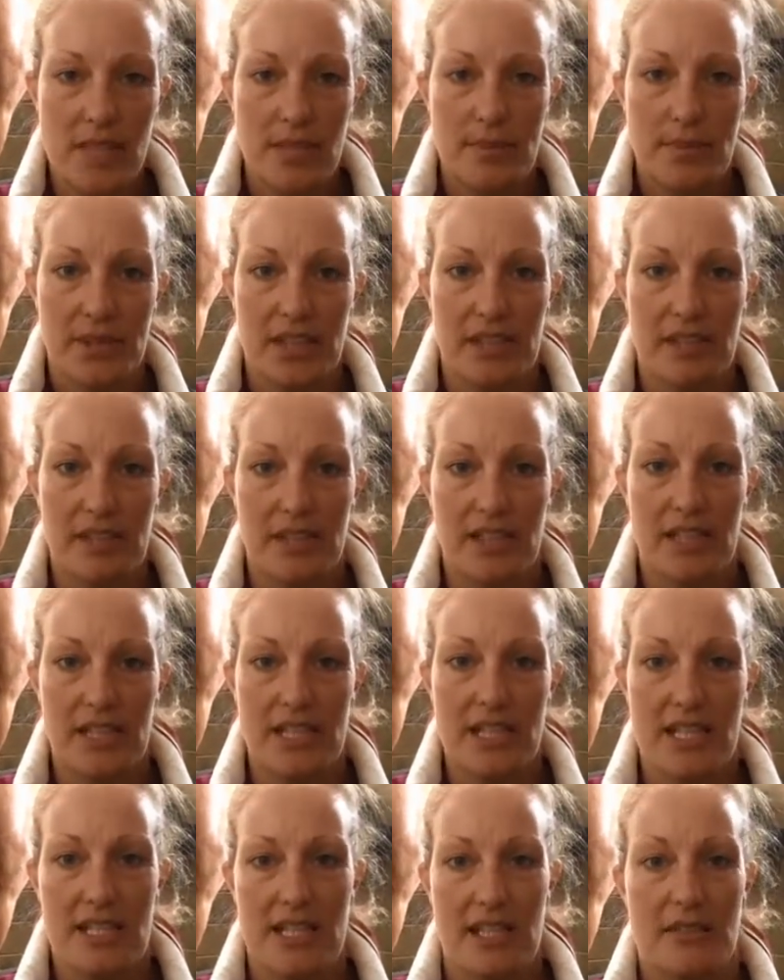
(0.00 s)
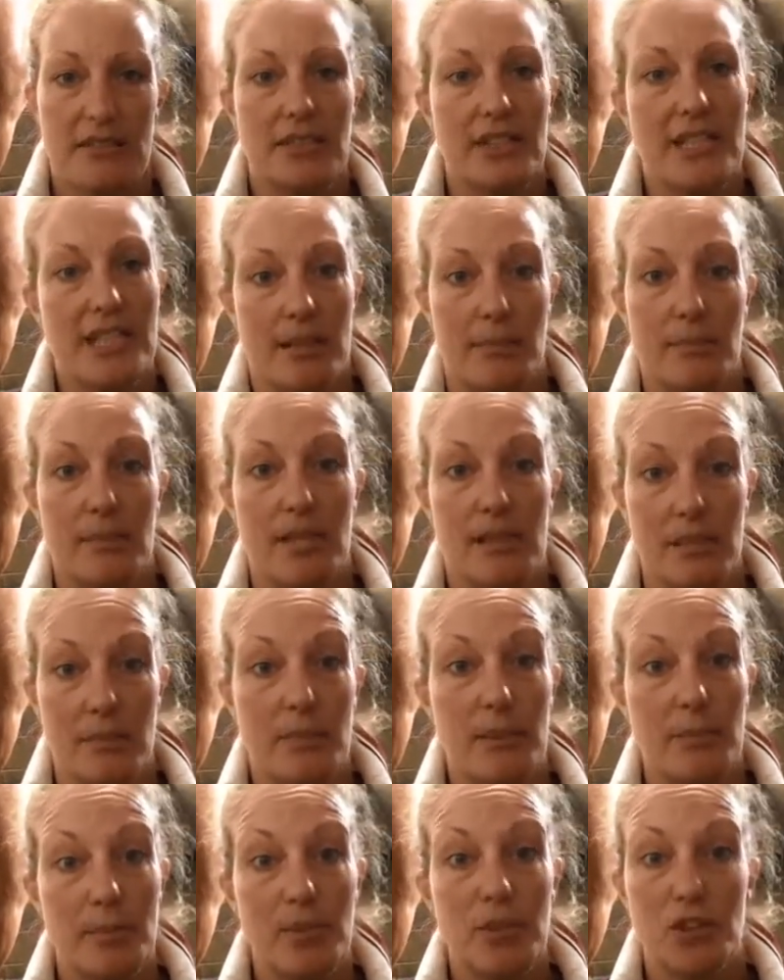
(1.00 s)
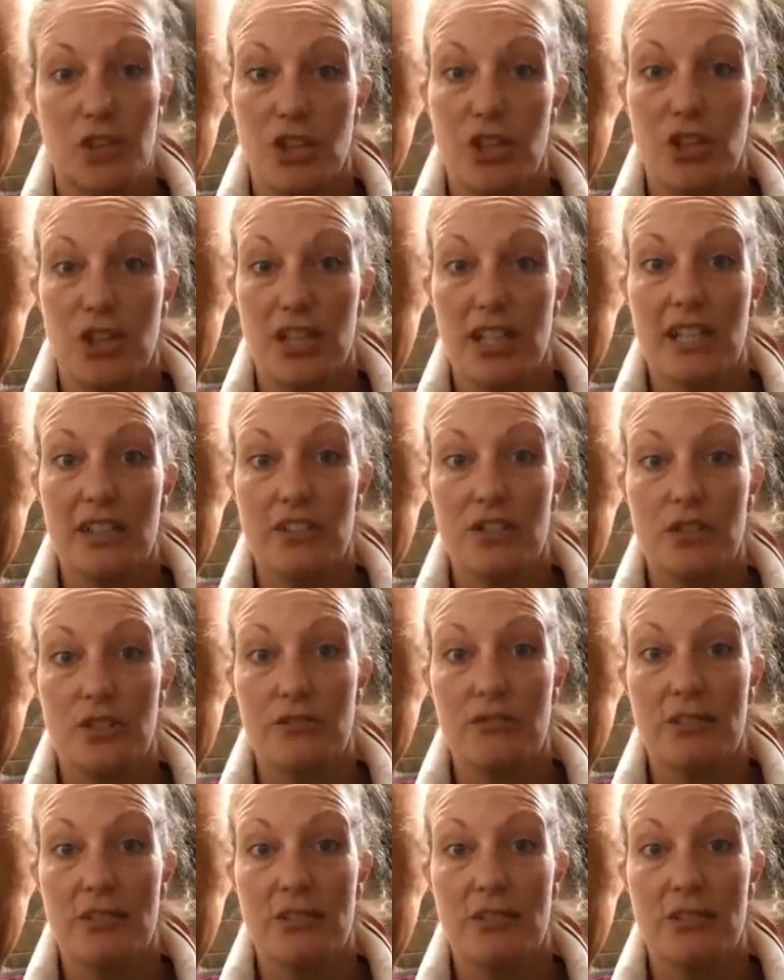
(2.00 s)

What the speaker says: But I think it's definitely something that people should look into,